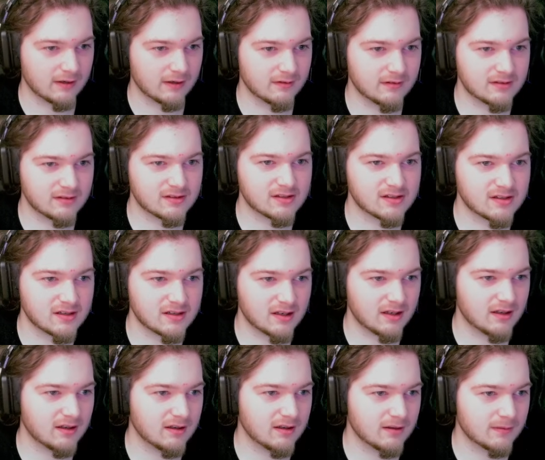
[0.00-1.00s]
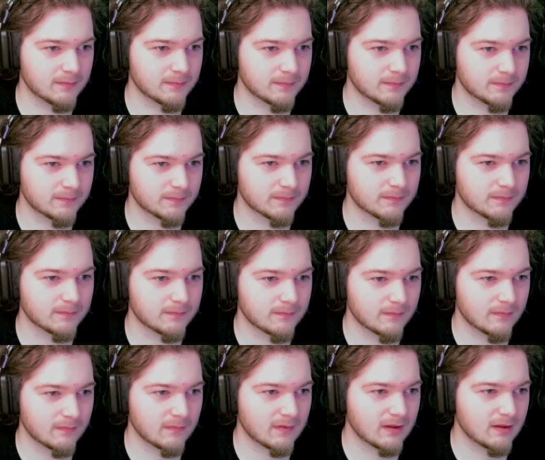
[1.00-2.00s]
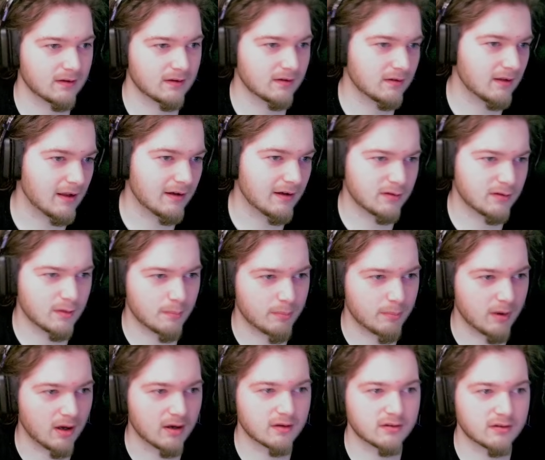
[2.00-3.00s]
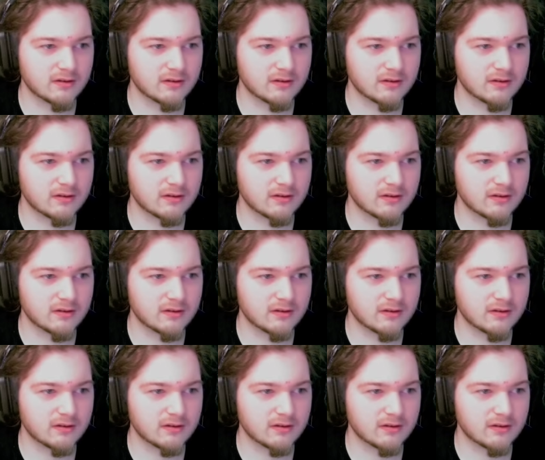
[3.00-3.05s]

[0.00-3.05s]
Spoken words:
let's cloud in a bottle.